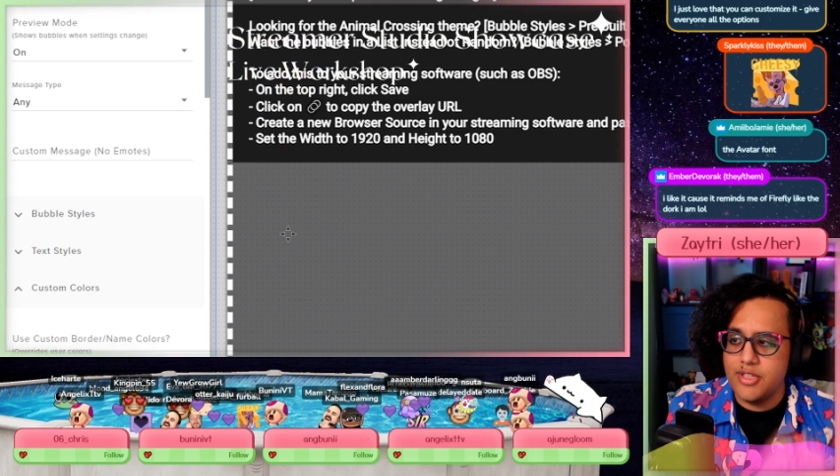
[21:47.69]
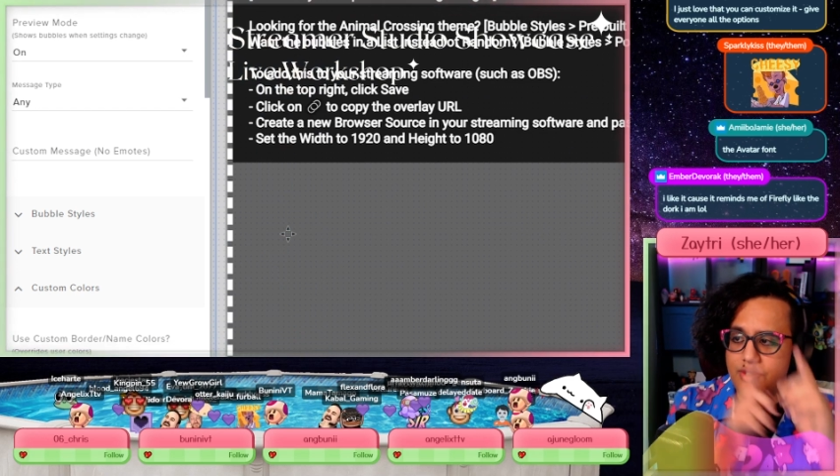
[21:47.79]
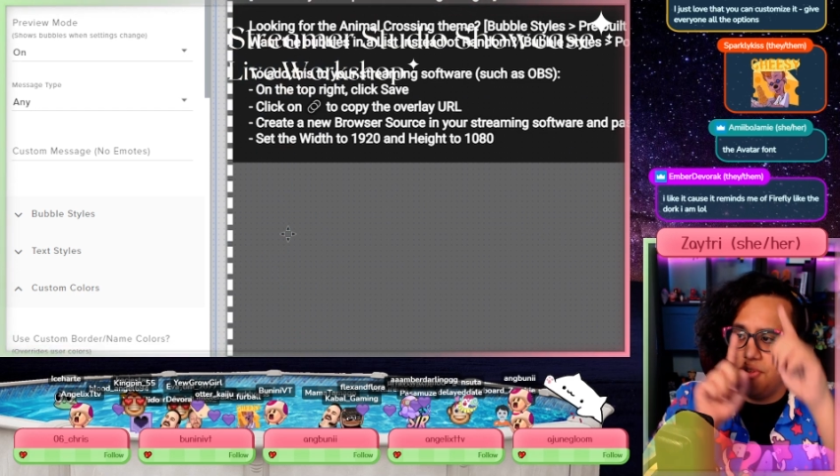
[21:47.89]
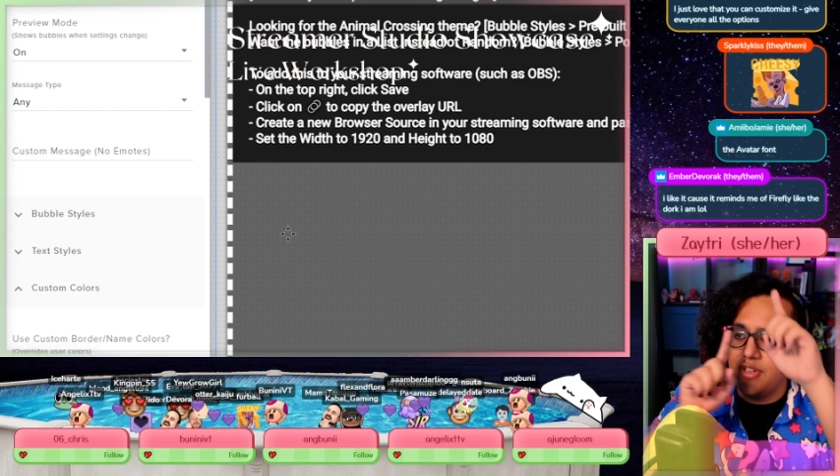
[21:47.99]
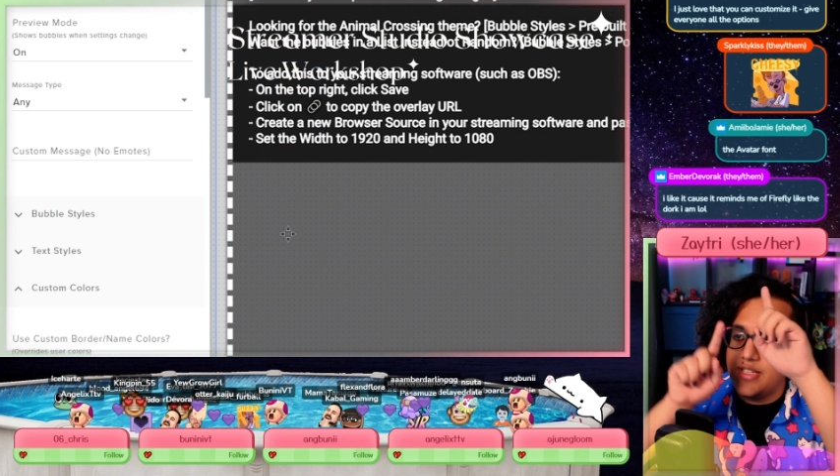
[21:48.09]
So
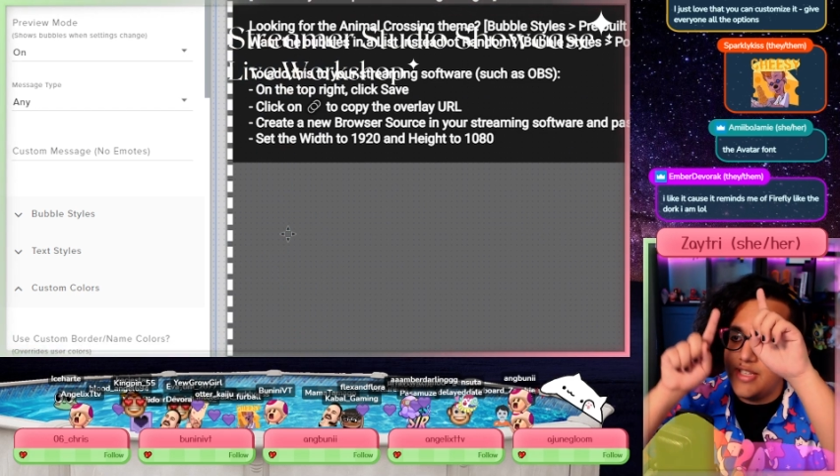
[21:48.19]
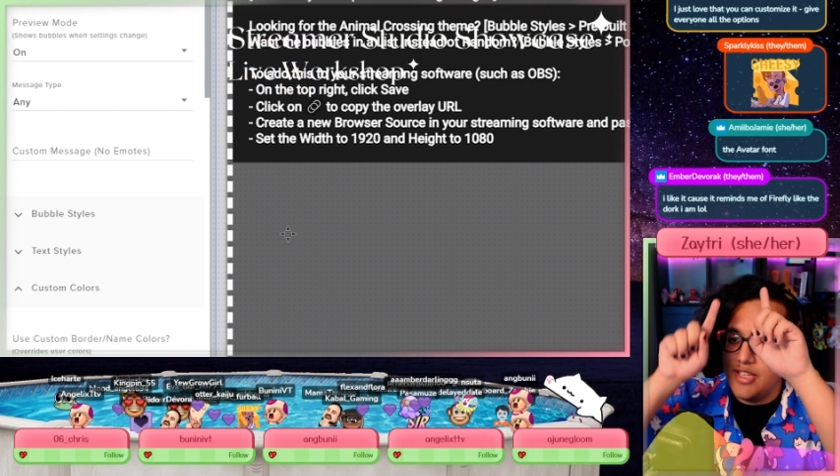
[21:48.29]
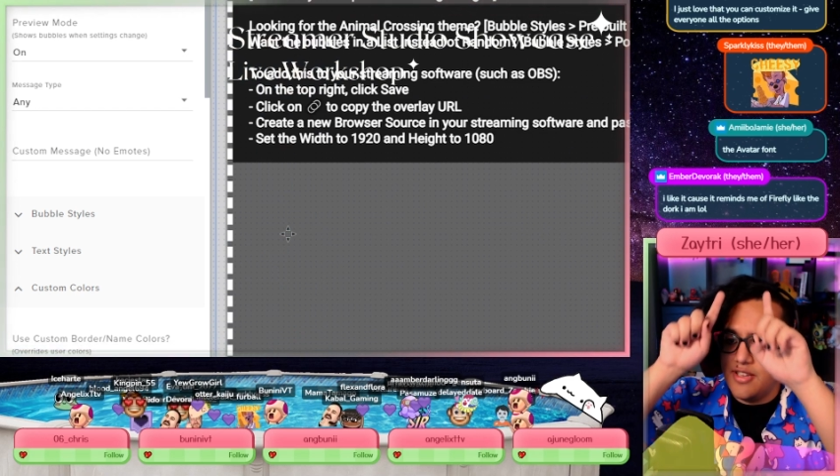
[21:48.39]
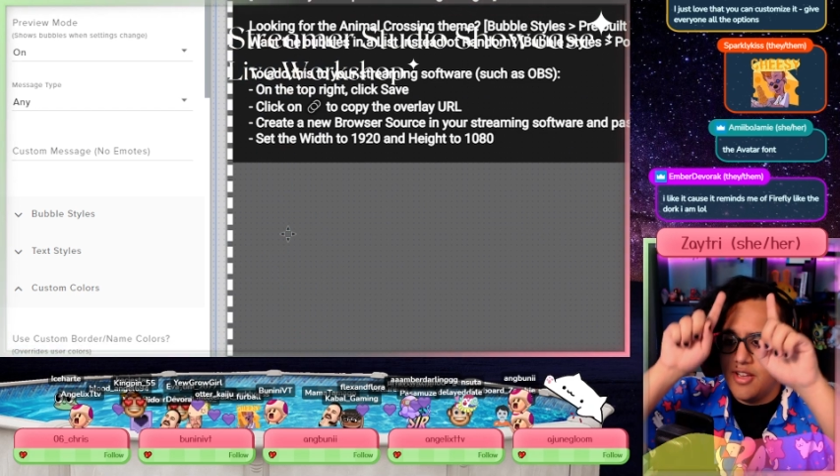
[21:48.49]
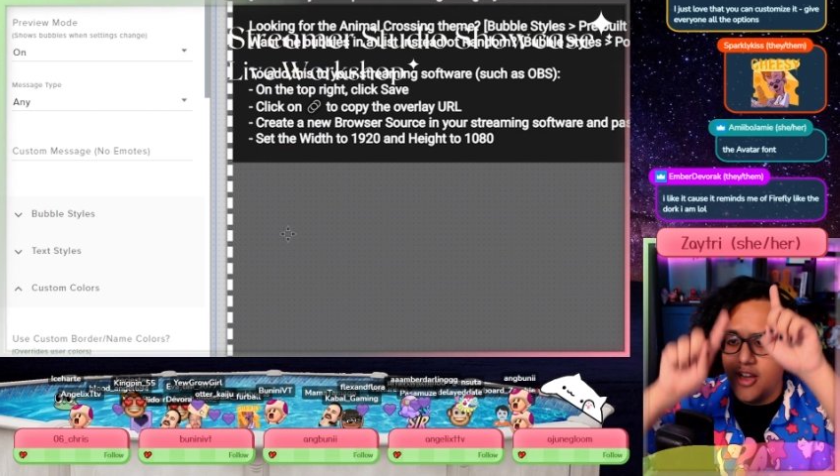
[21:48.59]
you can
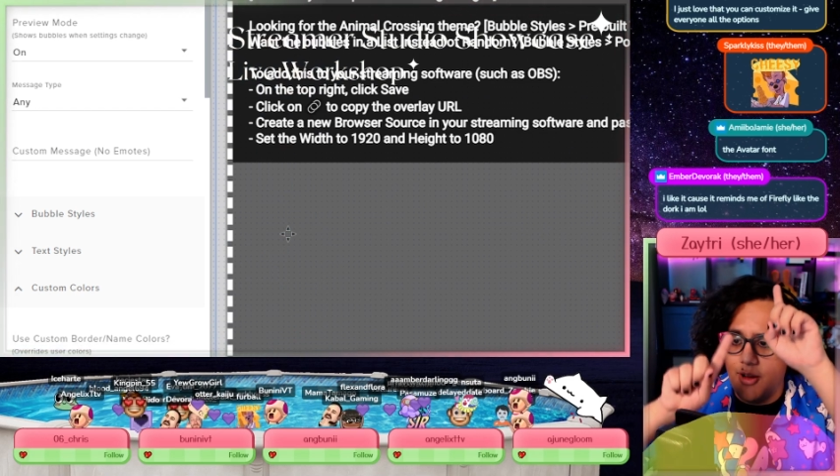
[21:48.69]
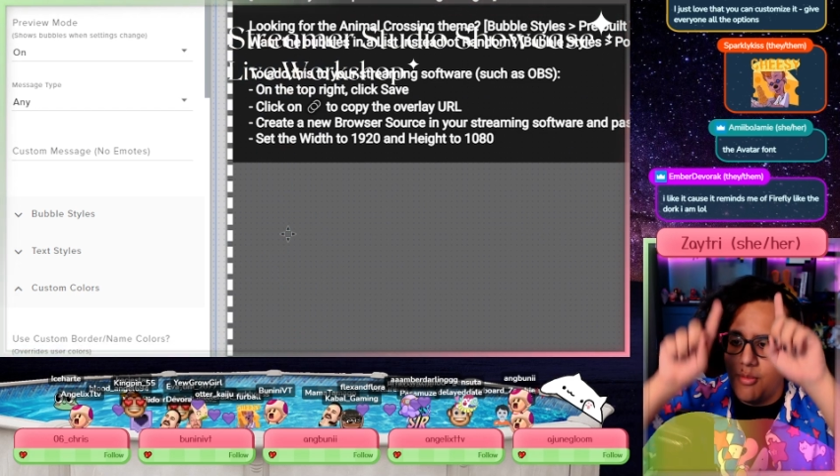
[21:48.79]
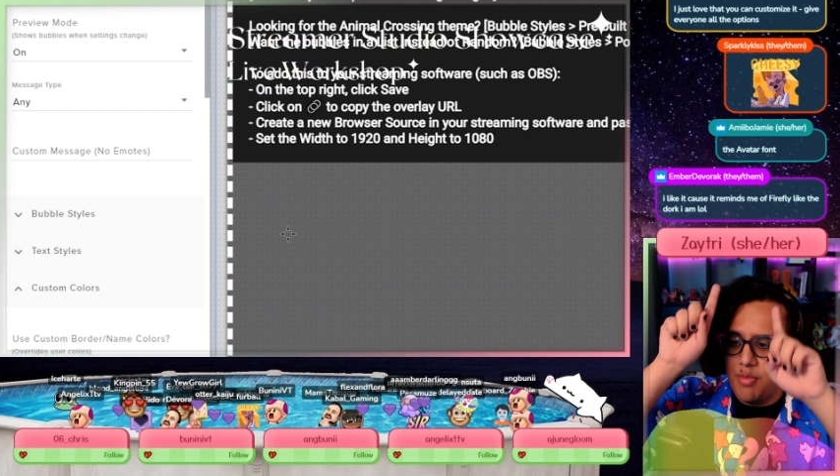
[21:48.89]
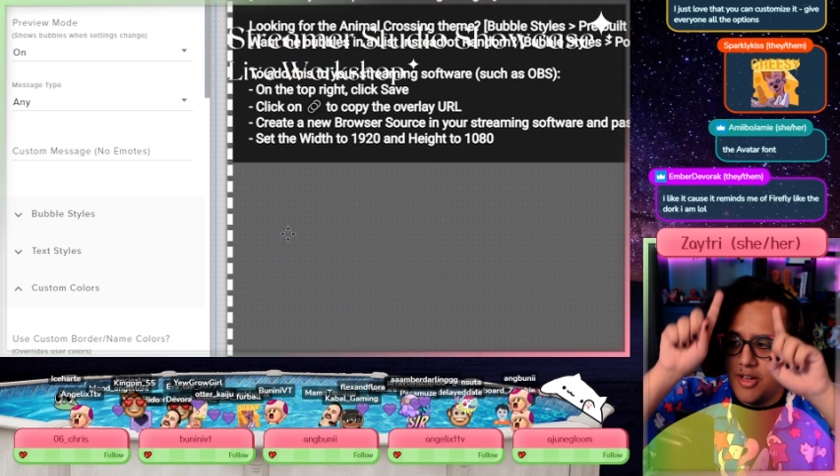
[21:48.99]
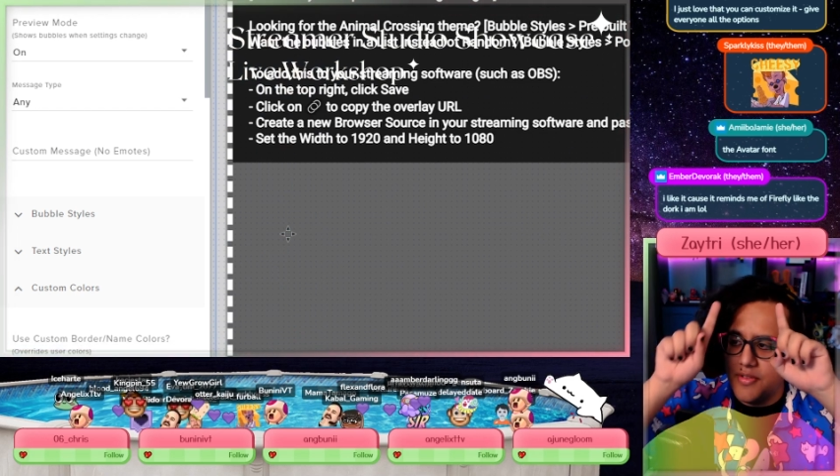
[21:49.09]
see
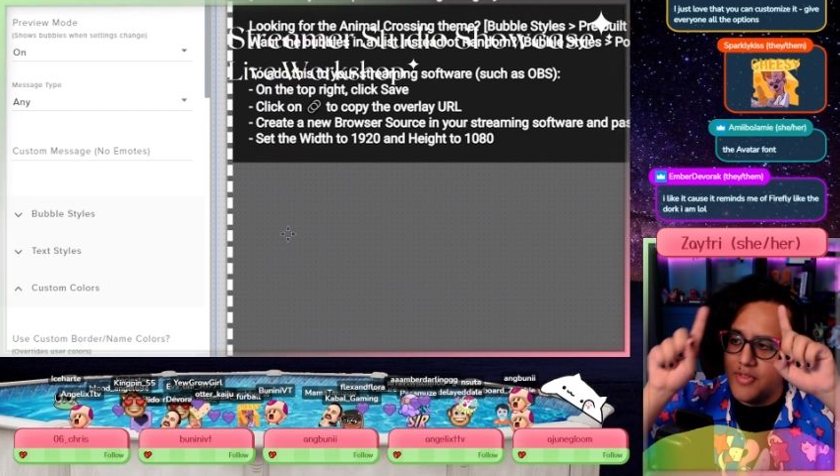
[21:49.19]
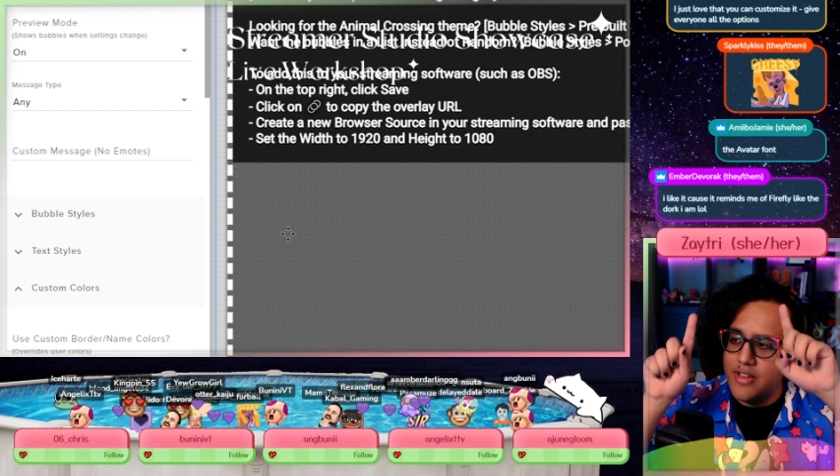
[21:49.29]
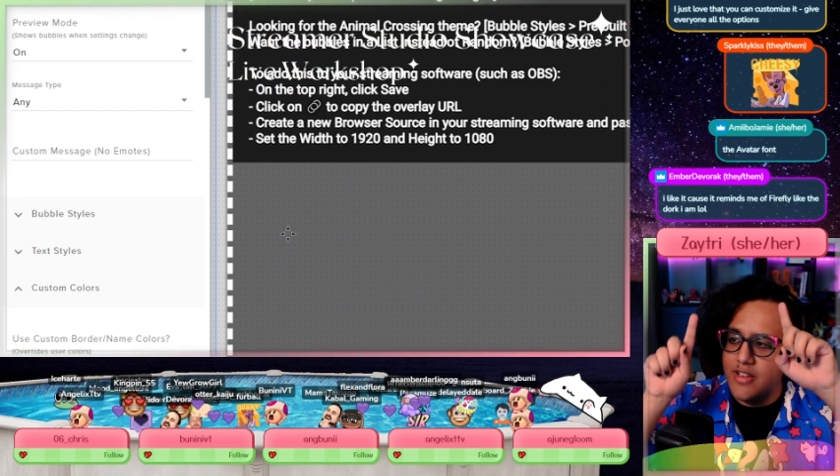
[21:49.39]
up above,